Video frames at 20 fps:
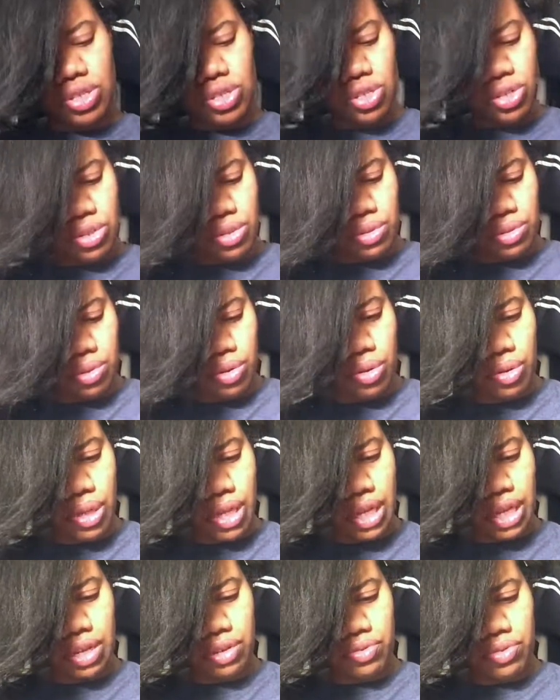just
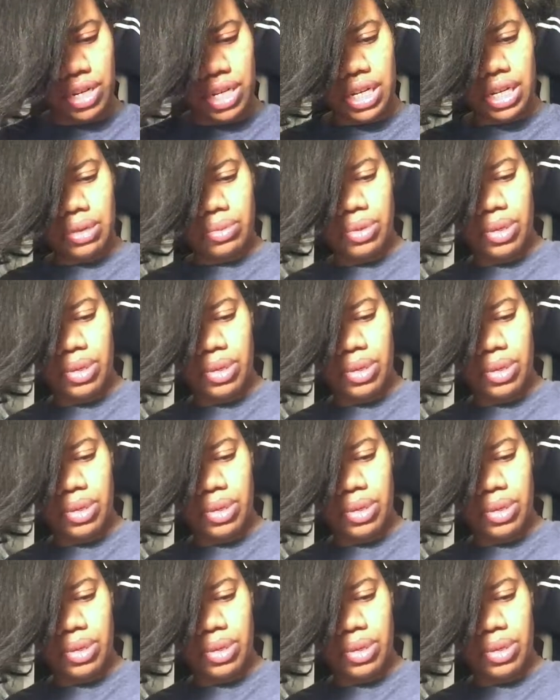scrolling and reading